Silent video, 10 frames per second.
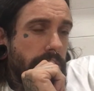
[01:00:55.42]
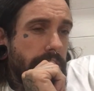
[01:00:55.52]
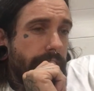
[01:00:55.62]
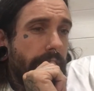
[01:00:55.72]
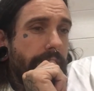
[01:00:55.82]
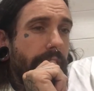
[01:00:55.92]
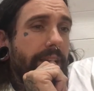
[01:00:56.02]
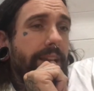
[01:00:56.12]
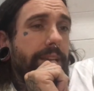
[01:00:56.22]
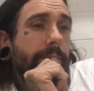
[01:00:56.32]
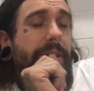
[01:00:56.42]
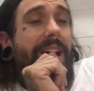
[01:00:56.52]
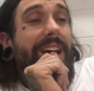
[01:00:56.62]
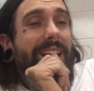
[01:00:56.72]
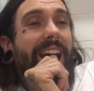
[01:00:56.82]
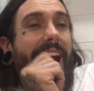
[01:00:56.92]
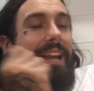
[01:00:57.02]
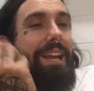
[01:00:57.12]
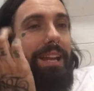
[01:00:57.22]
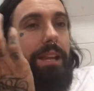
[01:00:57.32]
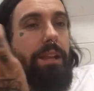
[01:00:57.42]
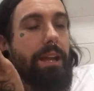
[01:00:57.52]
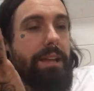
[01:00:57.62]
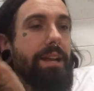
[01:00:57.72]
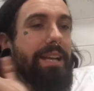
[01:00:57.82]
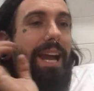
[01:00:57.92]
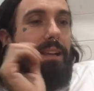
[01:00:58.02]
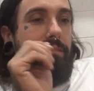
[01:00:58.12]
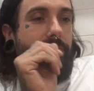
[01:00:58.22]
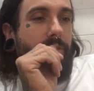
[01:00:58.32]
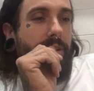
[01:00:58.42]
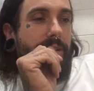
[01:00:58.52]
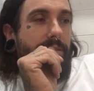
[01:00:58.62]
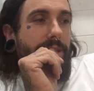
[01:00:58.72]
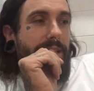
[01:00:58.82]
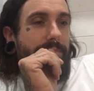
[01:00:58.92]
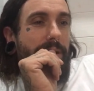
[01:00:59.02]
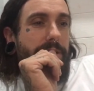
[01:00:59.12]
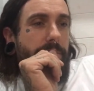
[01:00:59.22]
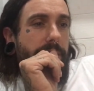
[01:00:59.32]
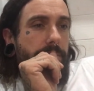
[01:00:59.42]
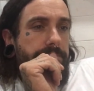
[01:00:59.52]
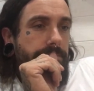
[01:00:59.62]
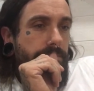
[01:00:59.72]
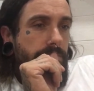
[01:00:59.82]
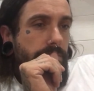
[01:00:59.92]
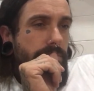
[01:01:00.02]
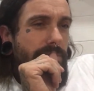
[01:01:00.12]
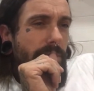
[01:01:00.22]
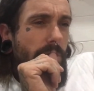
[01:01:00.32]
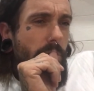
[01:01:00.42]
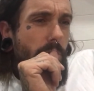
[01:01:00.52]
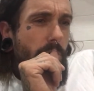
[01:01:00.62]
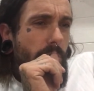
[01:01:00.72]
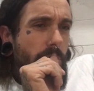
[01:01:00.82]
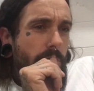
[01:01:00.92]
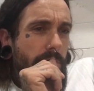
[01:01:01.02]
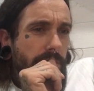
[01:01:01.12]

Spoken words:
It's a very Viking name. Yeah, that kind of what it is meant to be. Oh.